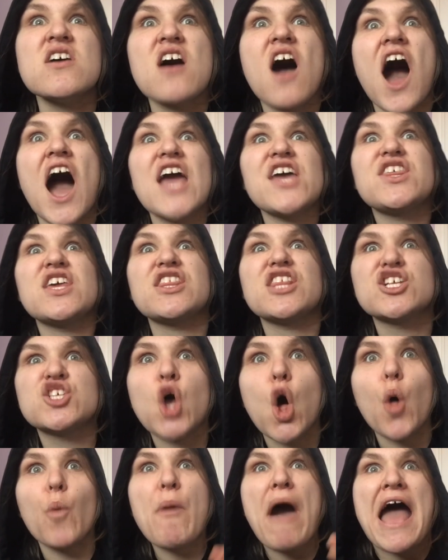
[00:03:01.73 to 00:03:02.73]
I think this
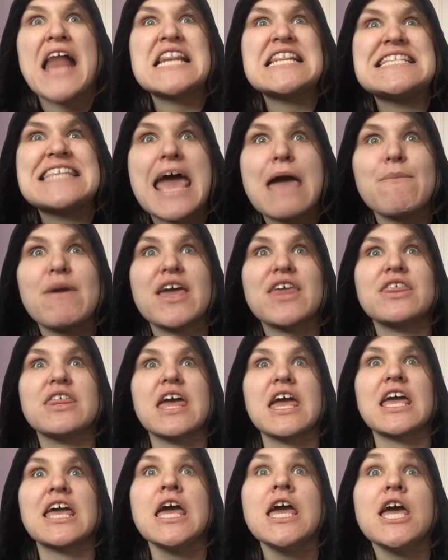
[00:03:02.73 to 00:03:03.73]
whole pandemic
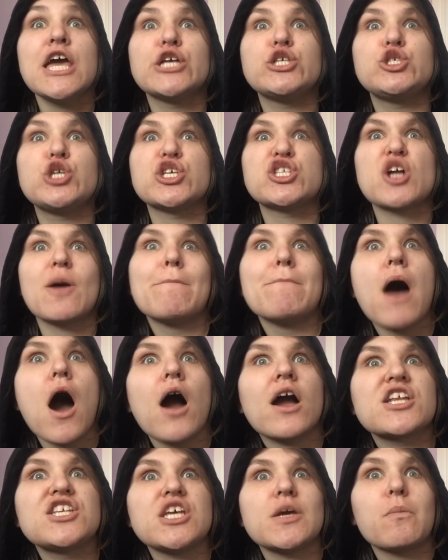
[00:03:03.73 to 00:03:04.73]
thing is just a
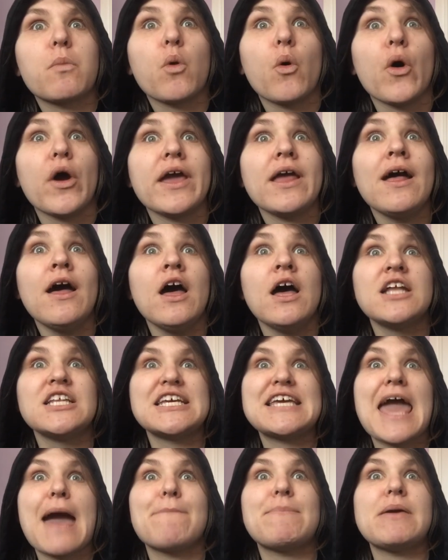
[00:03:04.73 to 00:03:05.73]
marketing ploy to
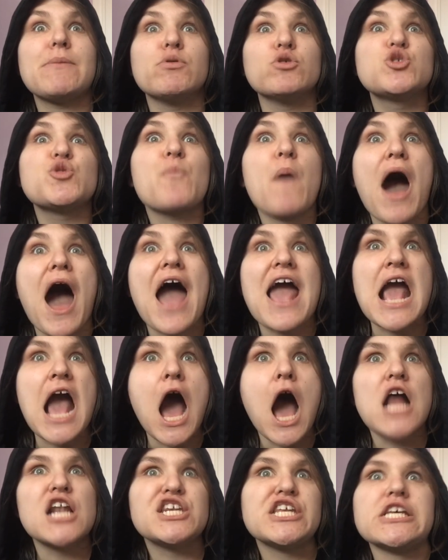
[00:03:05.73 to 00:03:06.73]
get people to buy
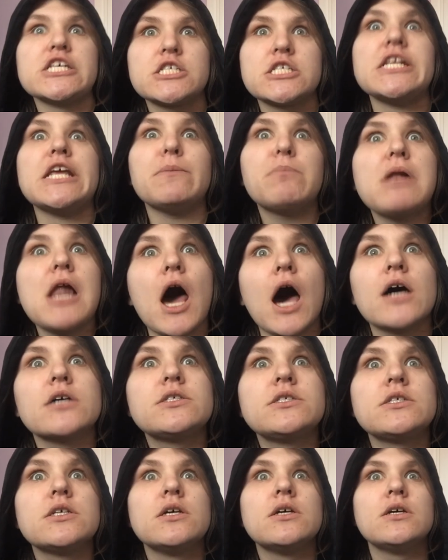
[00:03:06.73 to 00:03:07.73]
Disney
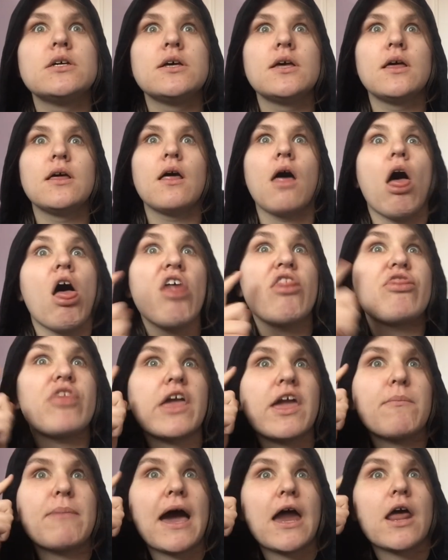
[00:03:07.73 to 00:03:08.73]
Plus.
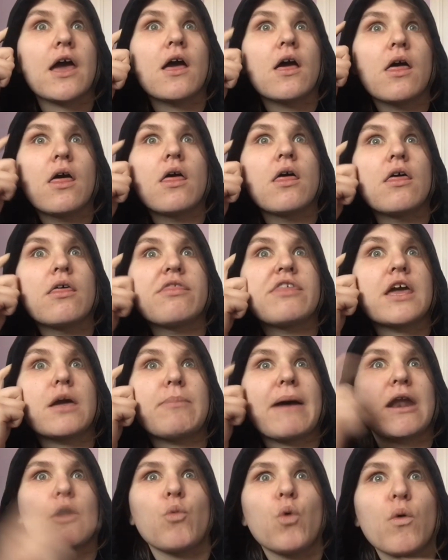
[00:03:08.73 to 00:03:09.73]
Think about it. Think
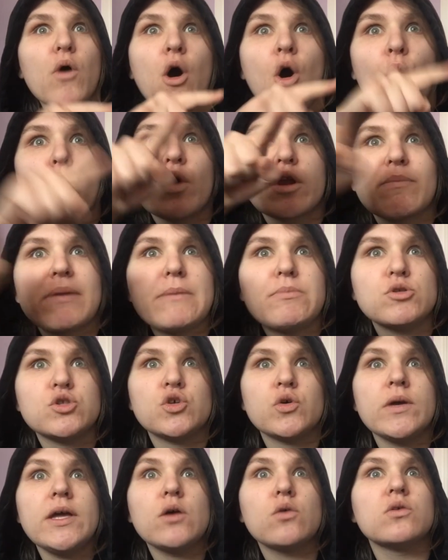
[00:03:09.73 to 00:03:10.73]
about it. What, what, are people
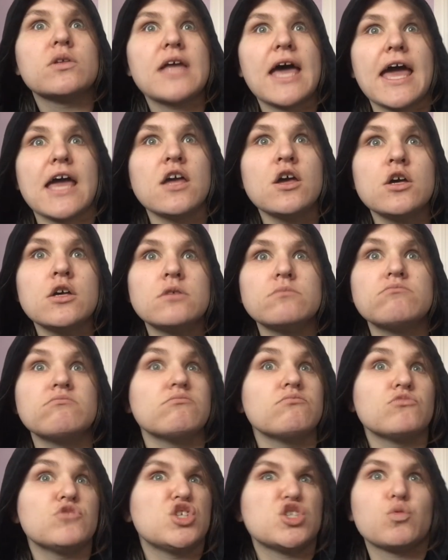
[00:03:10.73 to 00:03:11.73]
doing all day?
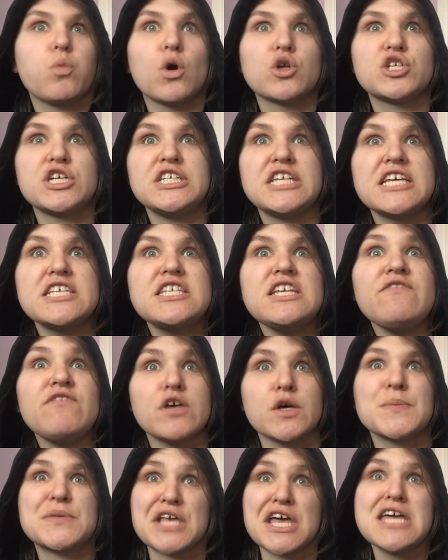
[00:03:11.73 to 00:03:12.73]
Just watching Disney
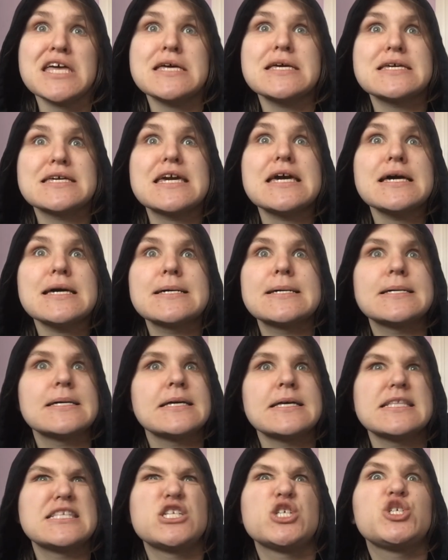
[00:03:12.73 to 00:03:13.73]
films, huh? Yeah?
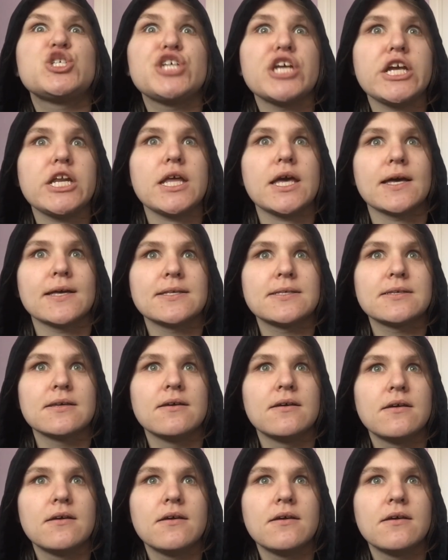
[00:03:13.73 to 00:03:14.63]
It's genius.